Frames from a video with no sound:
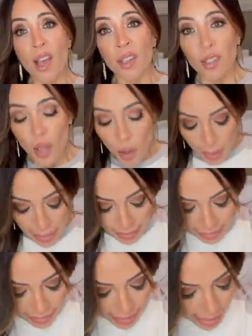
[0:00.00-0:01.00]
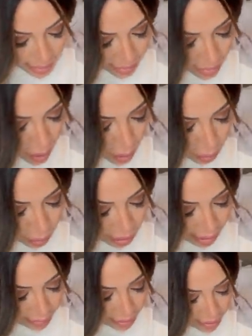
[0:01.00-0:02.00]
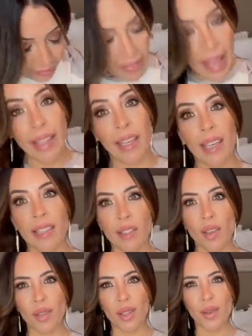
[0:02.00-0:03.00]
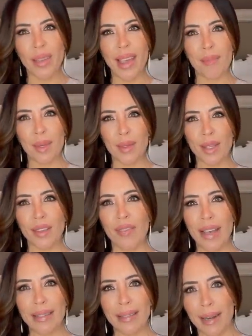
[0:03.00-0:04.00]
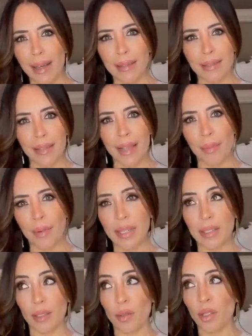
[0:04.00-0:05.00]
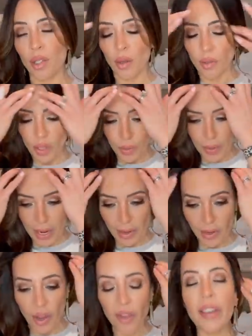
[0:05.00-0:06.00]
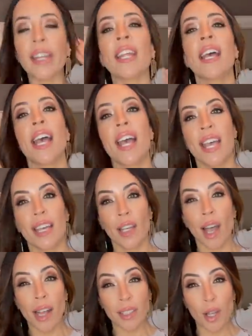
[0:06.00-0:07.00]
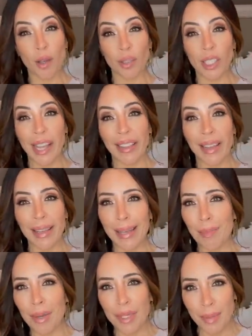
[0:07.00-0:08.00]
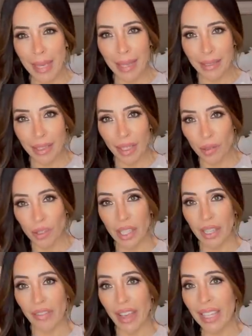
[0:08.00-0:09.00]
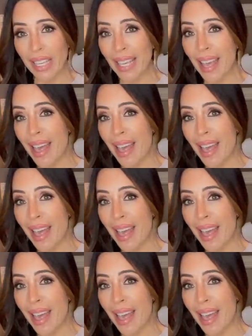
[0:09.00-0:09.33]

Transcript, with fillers: So it says Coachella Valley. So you know that music fest that all the celebrities used to go to prior to COVID? called Coachella. It must be held in Coachella Valley.